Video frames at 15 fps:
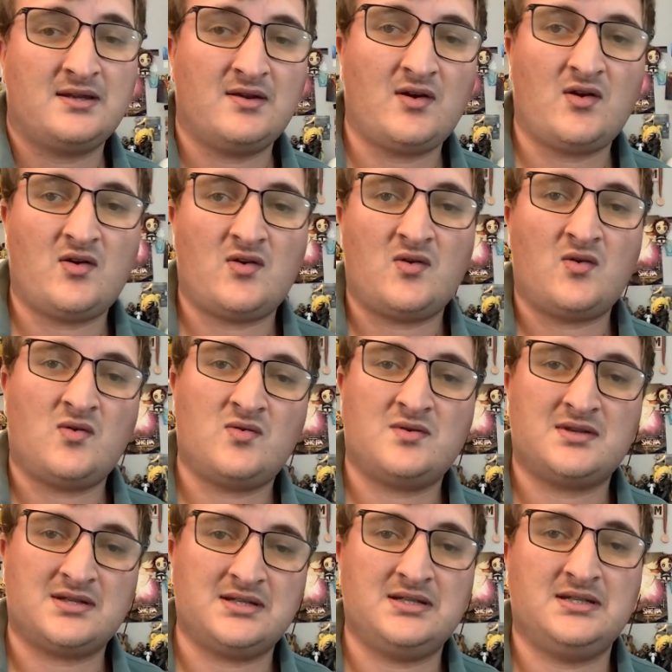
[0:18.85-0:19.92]

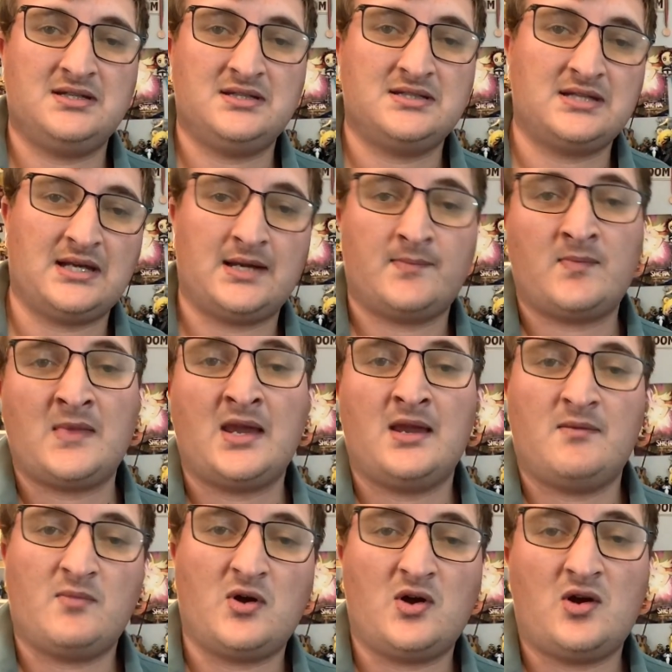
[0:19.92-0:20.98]
Lonely time,
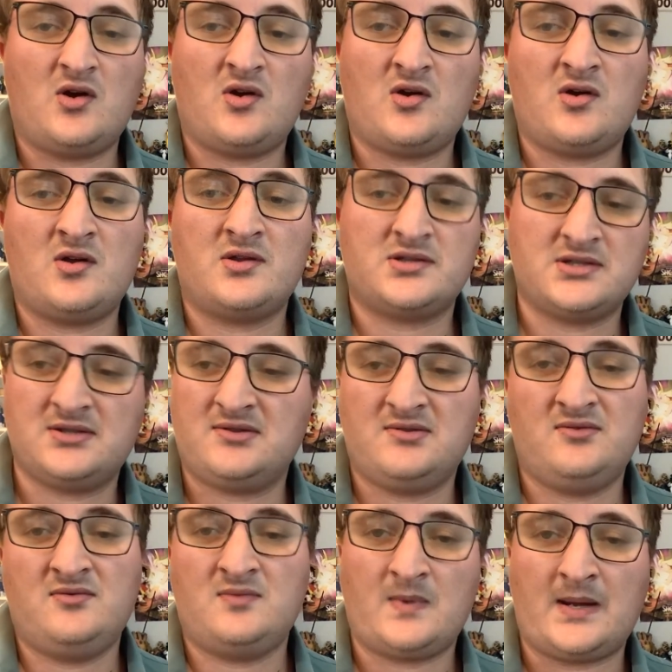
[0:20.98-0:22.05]
fall
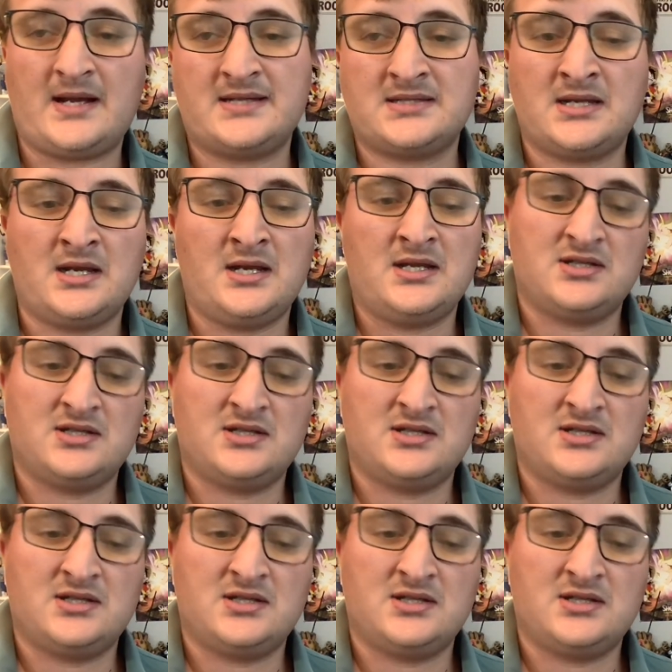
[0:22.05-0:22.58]
to watch.